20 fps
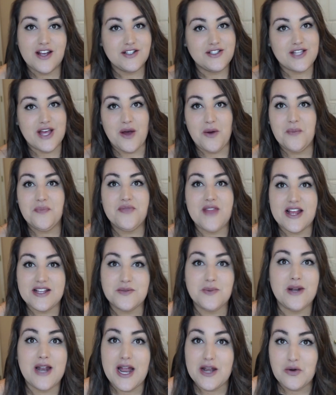So
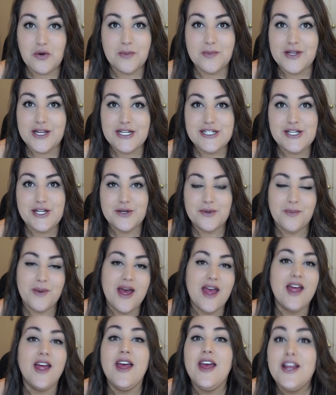that's what I normally do,
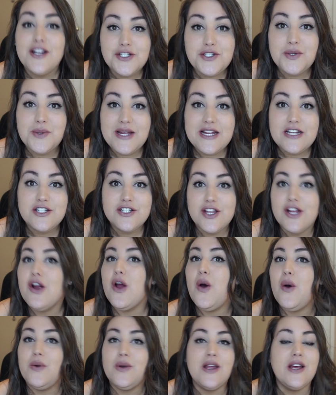but to each
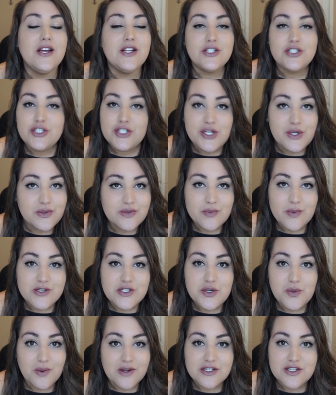their own. Choose
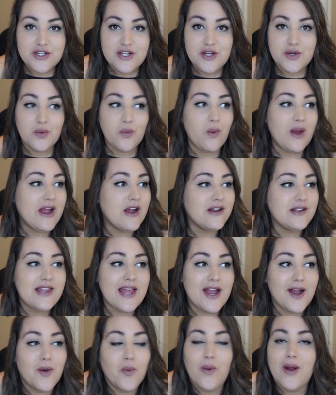what you want to do, wear it
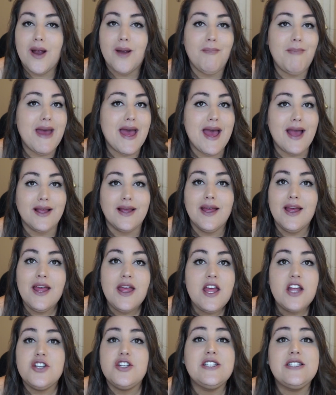there, wear it back,
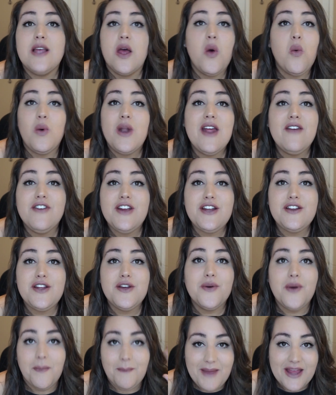just whatever you
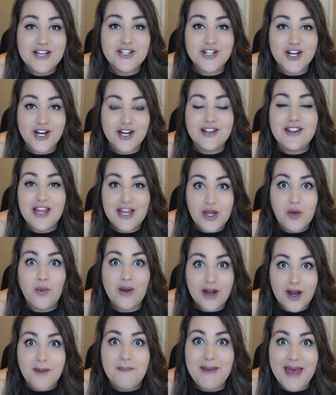do, make sure that you
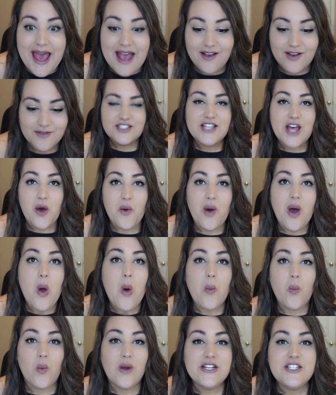wear it back. So
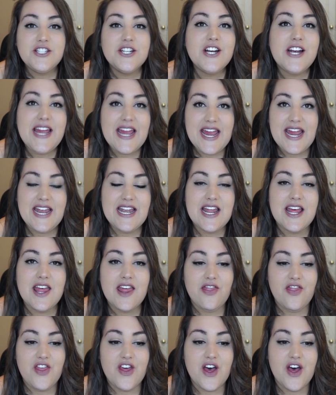once you're in
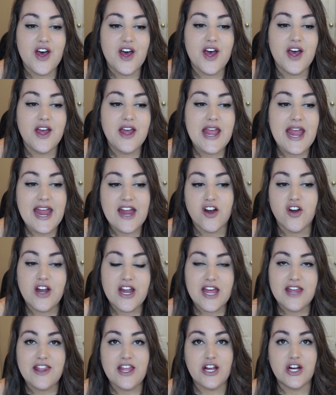the
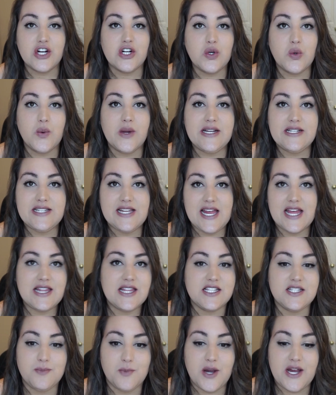area that you're going to get
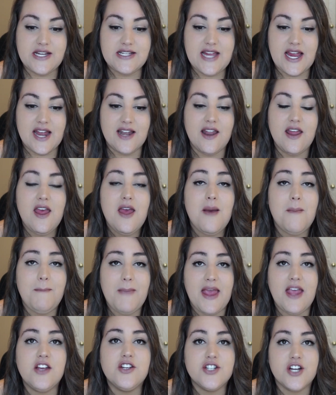the spray tan,
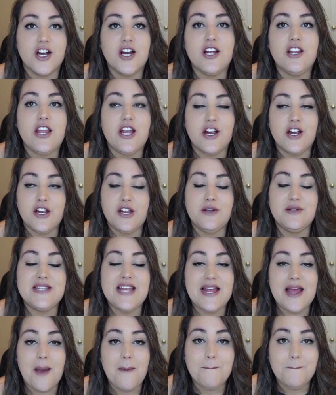make sure that you're
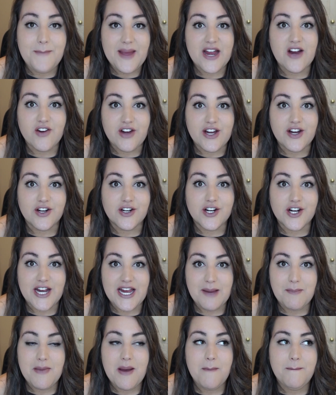using barrier
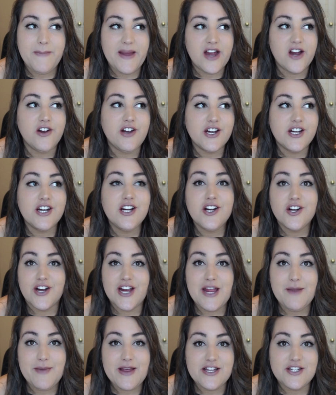cream. Barrier
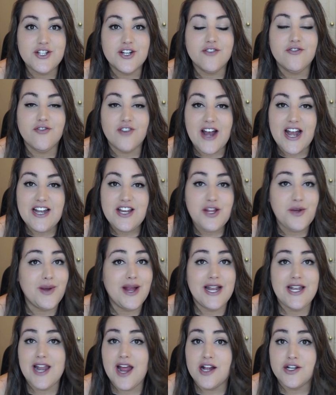cream is your friend. You
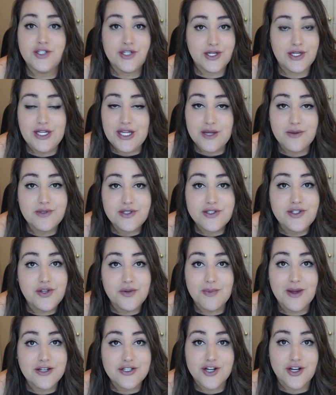cannot use
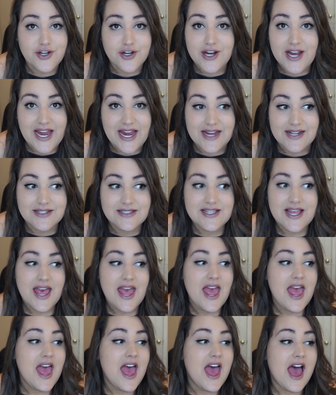too much on your hands.
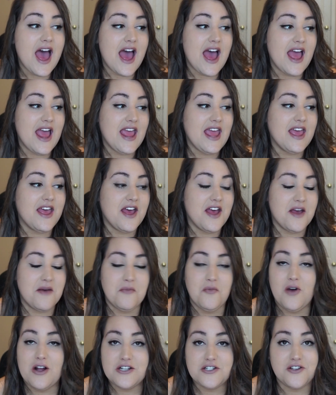
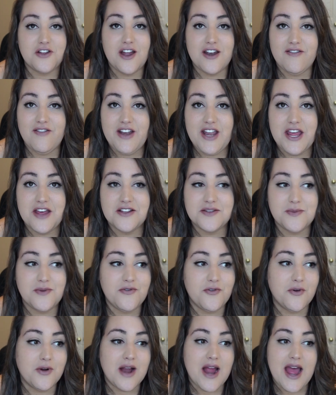I watched a lot of videos
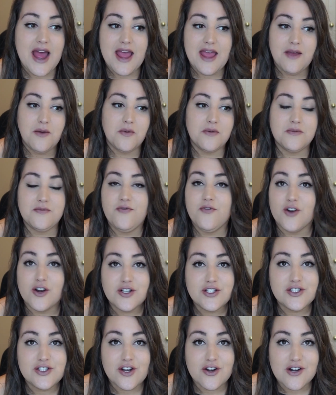before I
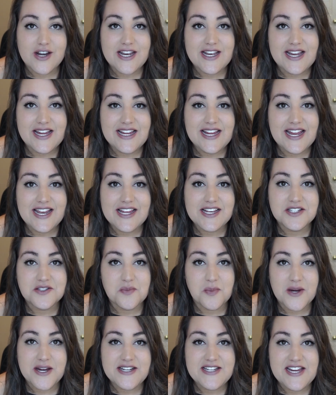first started getting
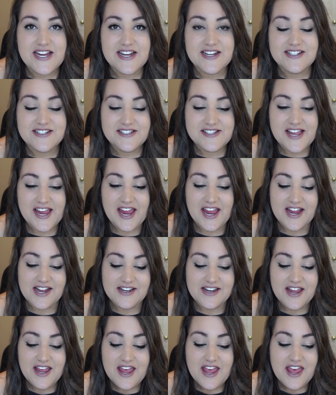spray tans,
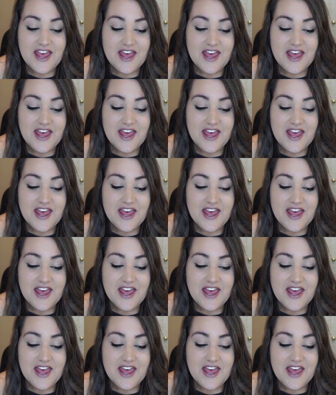and